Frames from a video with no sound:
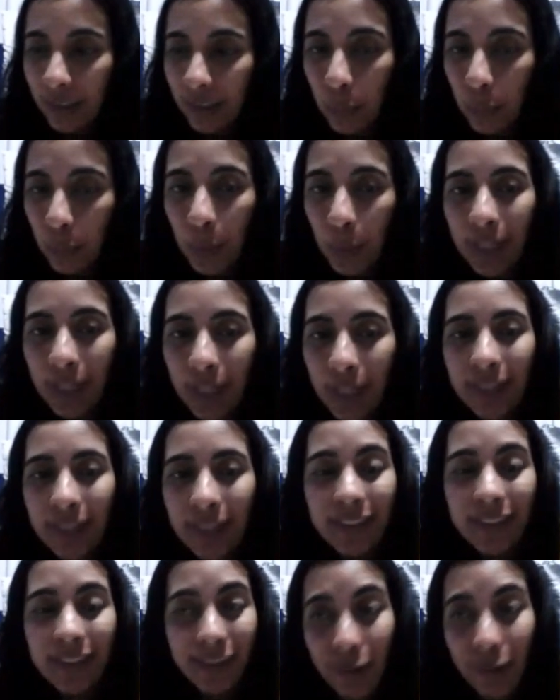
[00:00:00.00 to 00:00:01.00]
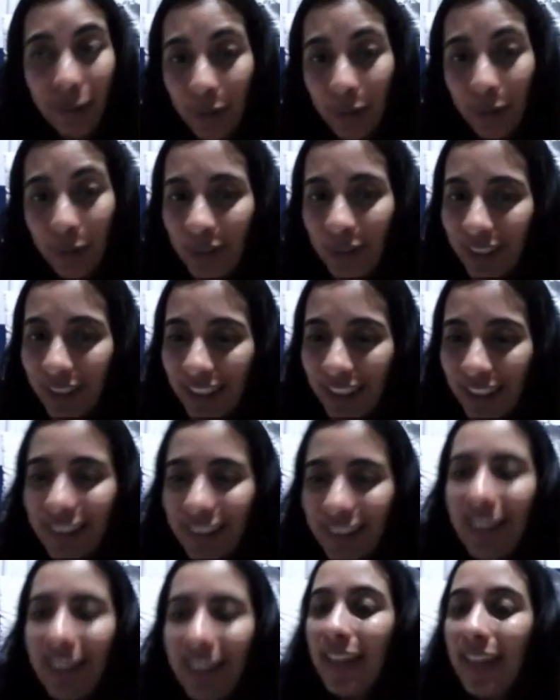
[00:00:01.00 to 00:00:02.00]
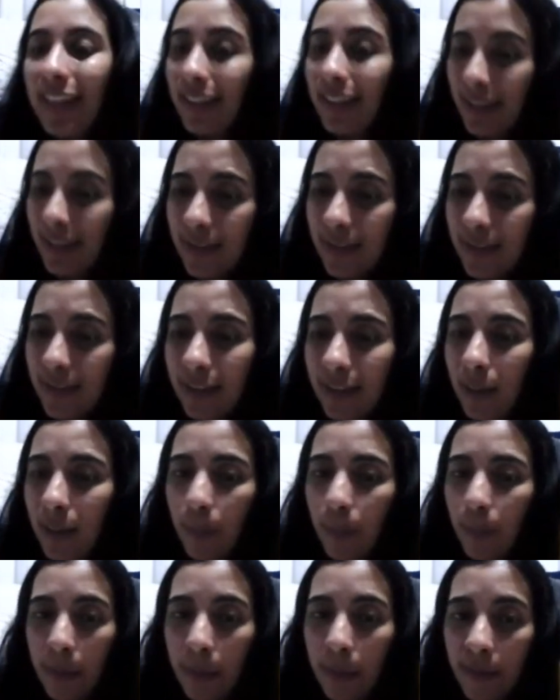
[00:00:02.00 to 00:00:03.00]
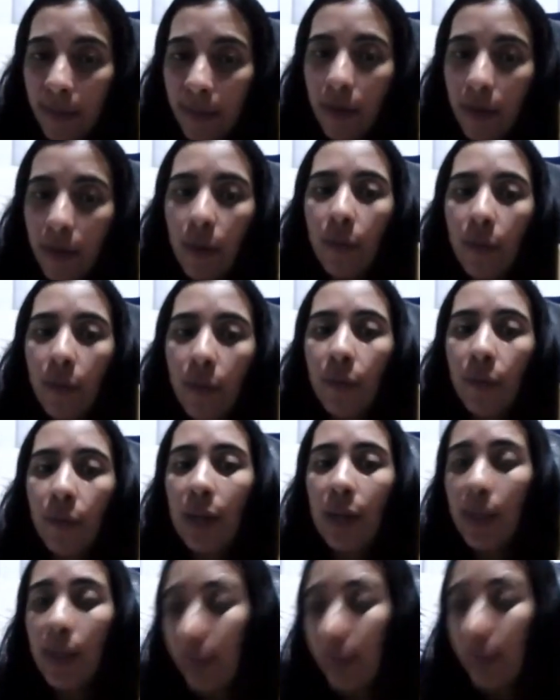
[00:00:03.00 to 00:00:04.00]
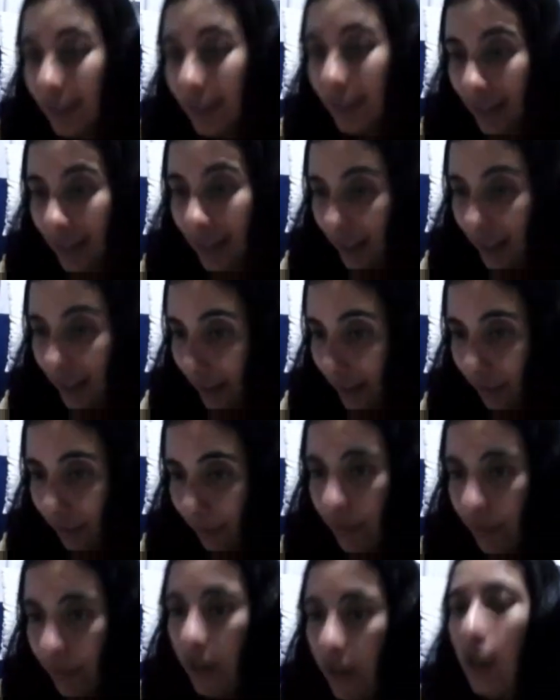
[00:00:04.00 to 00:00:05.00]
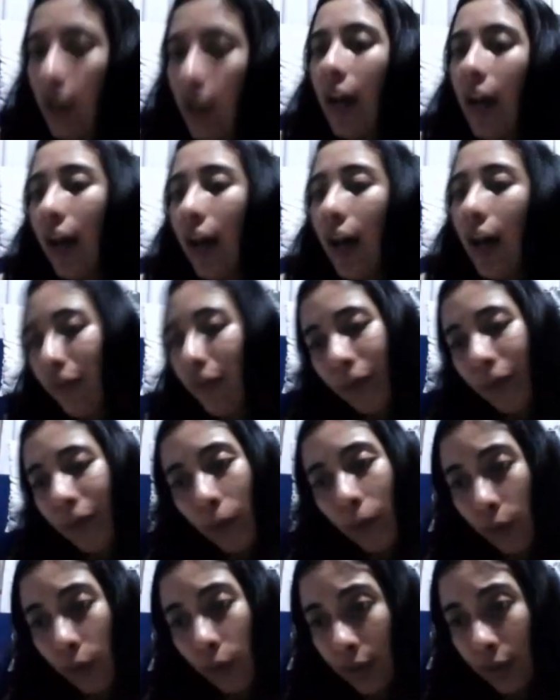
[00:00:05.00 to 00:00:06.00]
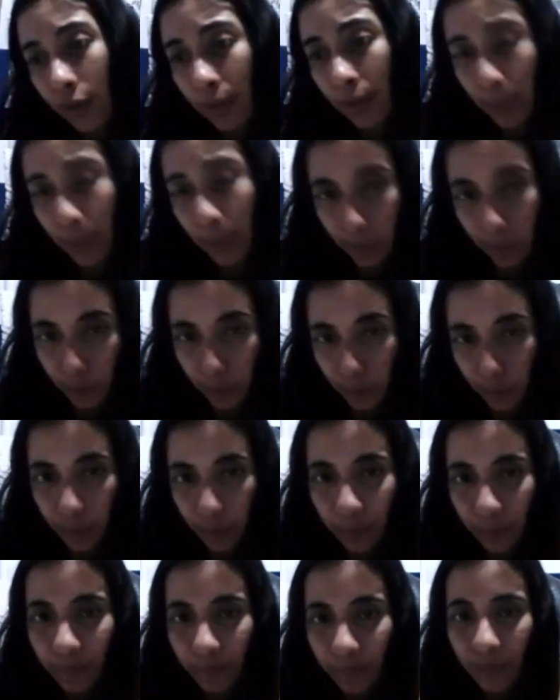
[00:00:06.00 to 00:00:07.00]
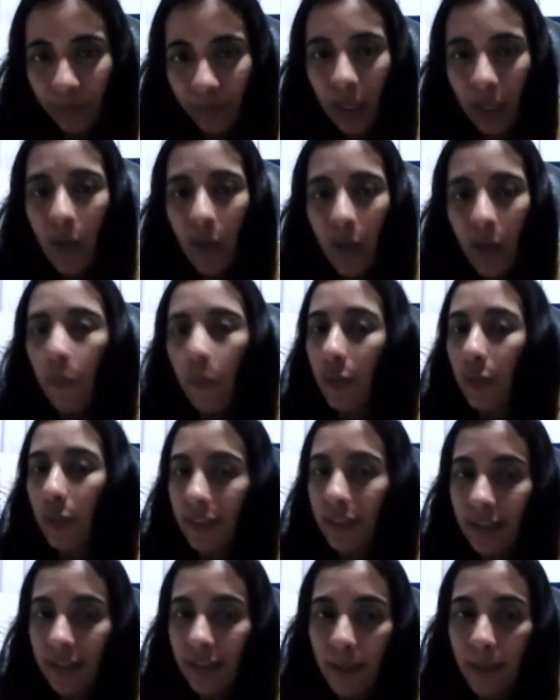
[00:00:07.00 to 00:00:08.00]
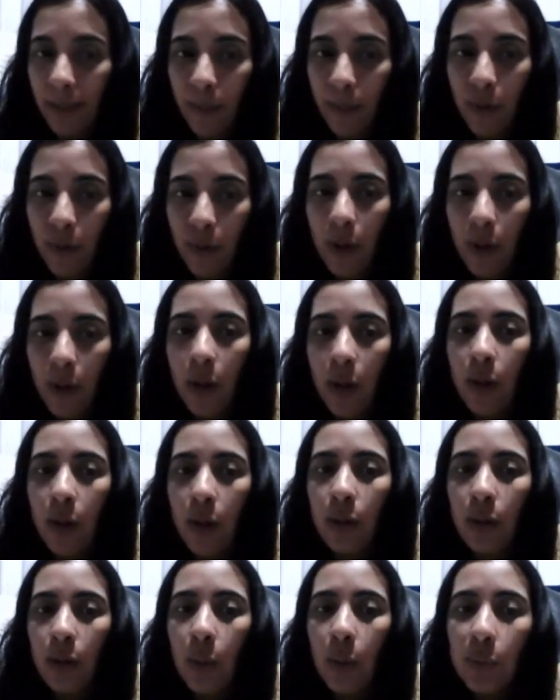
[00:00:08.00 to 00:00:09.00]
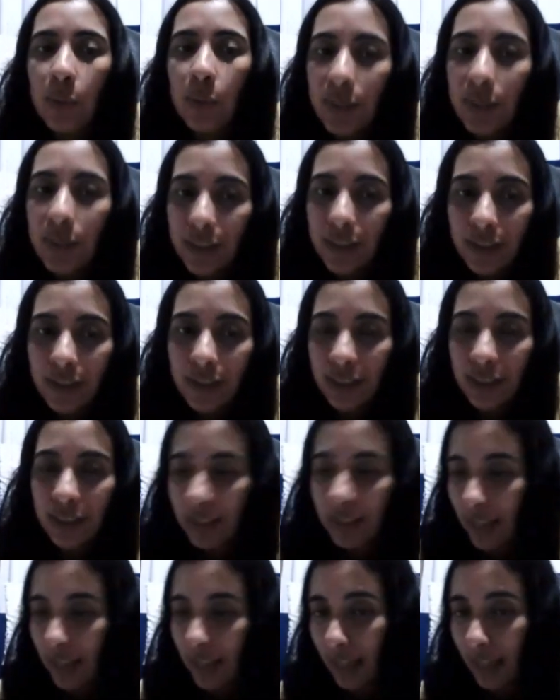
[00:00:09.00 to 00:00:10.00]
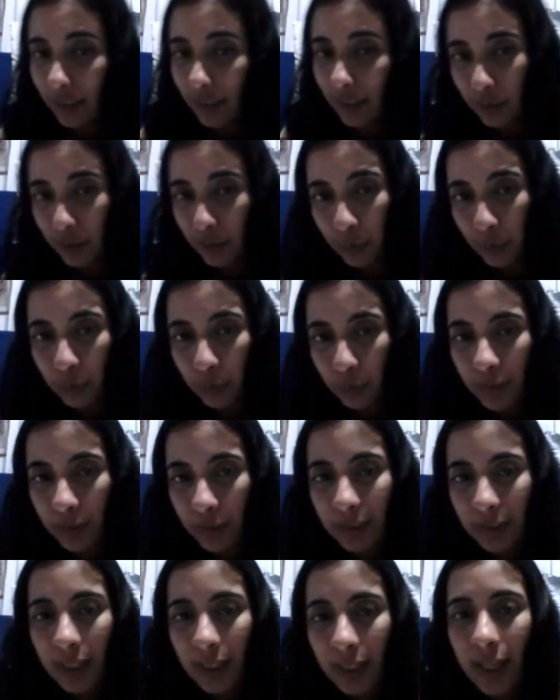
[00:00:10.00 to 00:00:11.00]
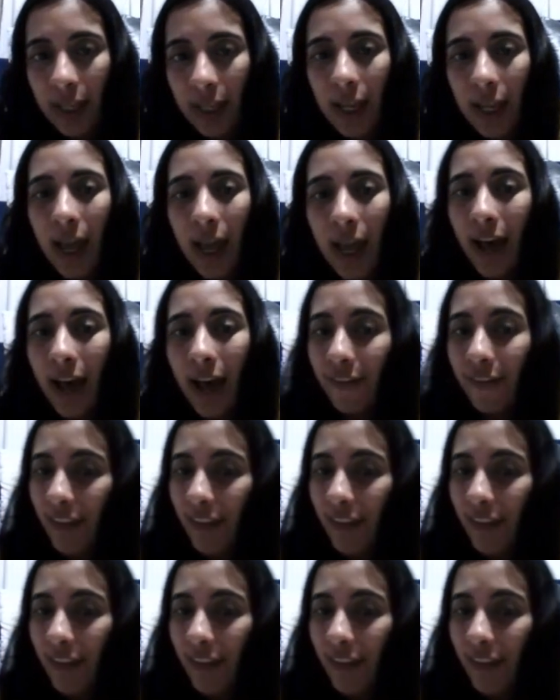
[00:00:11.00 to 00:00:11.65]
society where technology is an essential part of everyday life and for all the people. For example, no children and students